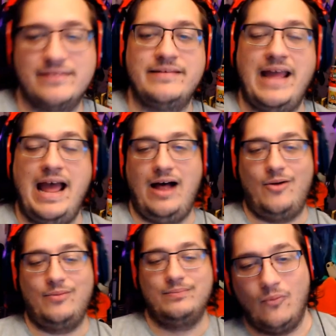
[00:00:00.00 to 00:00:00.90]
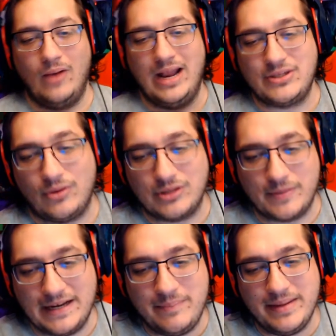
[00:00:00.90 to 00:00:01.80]
Now, what I talked
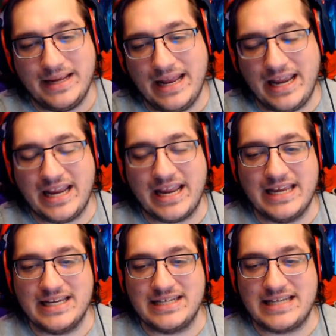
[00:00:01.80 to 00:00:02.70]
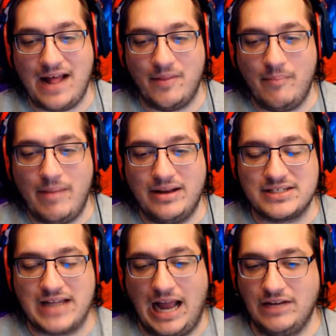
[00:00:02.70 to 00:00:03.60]
about in the beginning is how the meta's
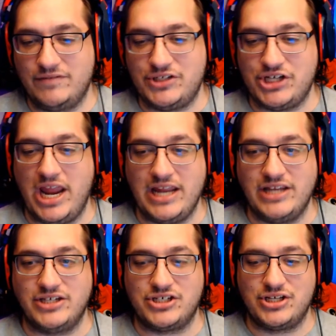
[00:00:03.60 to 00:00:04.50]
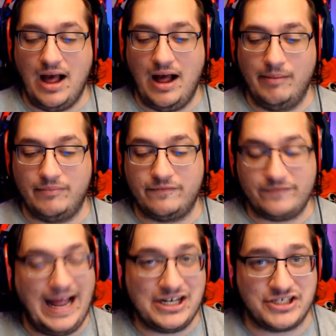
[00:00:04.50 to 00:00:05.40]
kind of changed. Um,
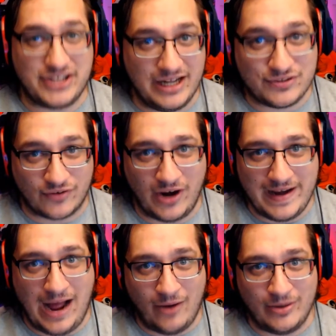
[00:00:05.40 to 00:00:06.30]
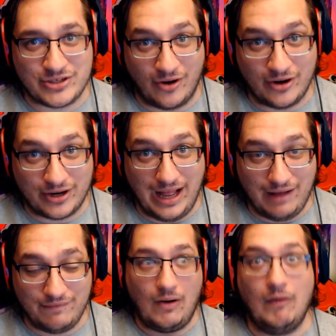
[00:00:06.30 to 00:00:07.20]
flashlights right now in
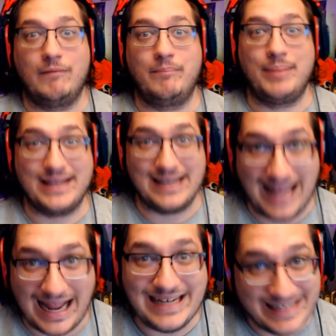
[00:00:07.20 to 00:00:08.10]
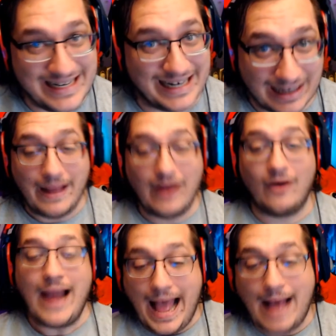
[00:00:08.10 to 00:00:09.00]
Tarkov are blinding. They
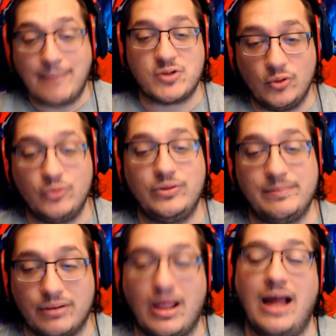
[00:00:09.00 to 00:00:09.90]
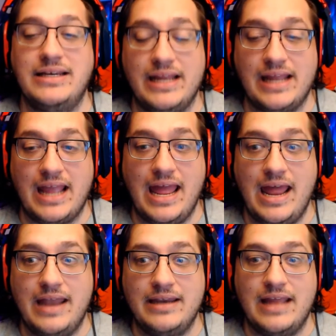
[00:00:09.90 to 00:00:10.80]
are absolutely blinding.
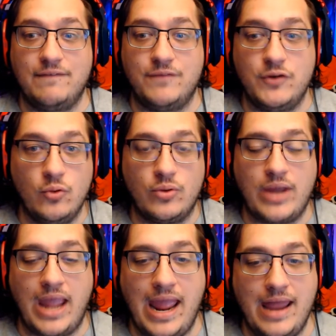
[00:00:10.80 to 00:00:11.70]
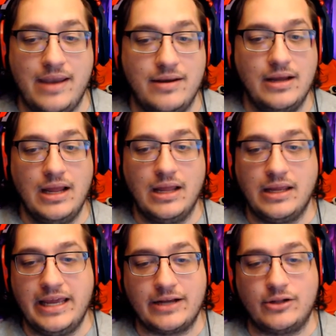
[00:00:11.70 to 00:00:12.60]
And if you can
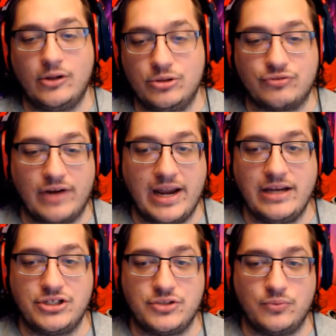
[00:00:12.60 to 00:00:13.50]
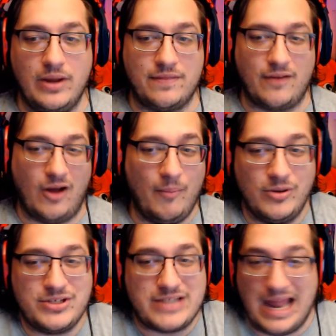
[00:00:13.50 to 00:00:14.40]
get close range with
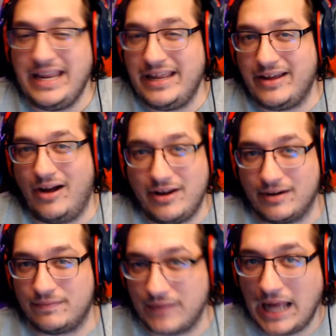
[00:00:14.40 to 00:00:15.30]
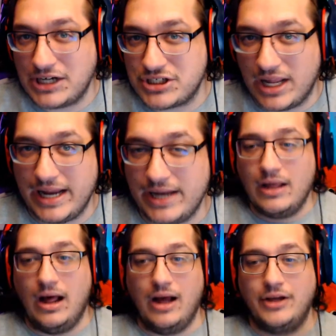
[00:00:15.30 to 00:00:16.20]
almost any gun and a flashlight,
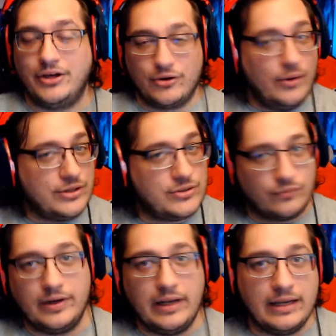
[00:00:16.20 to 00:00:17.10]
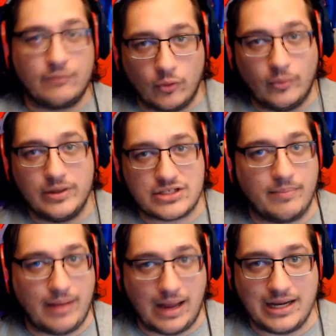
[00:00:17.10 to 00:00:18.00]
uh, you're going to really ruin
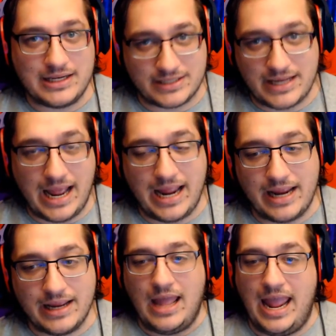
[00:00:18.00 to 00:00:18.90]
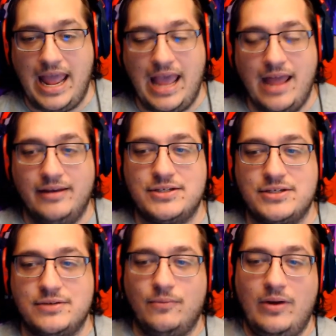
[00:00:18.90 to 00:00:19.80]
somebody's day. And
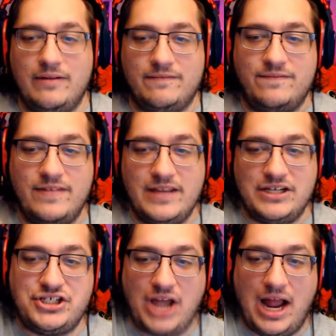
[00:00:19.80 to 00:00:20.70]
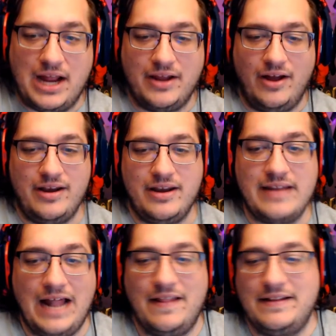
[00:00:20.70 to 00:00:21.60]
with this shotgun,
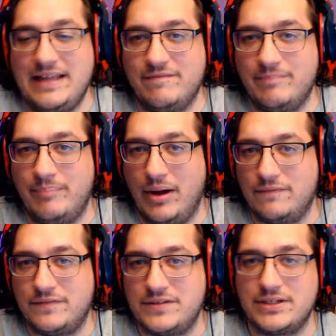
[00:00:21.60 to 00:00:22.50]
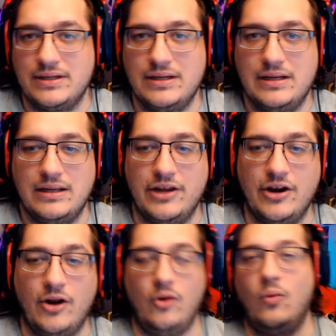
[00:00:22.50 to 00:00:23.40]
now that they've buffed, you
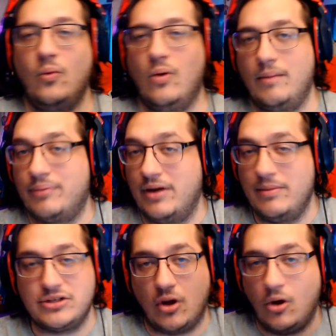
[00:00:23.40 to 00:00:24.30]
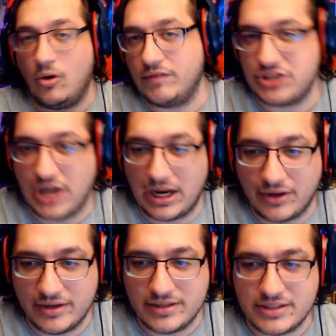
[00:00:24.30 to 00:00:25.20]
know, uh, pretty much all the
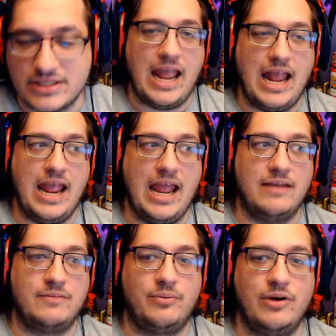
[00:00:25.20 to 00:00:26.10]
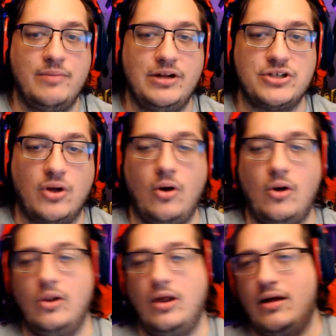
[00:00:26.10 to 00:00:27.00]
shotguns and pretty much
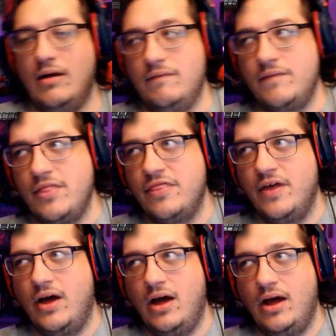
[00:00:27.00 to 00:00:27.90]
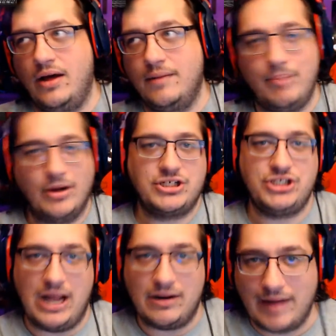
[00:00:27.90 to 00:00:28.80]
all of the
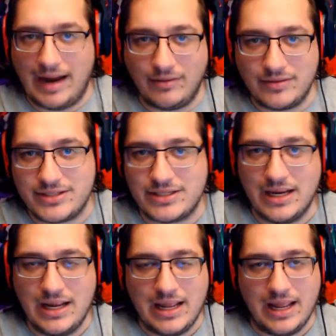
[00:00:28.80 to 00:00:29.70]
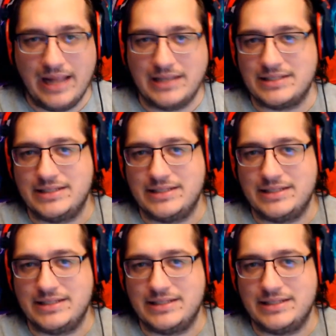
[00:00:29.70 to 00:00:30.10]
buckshot rounds, it's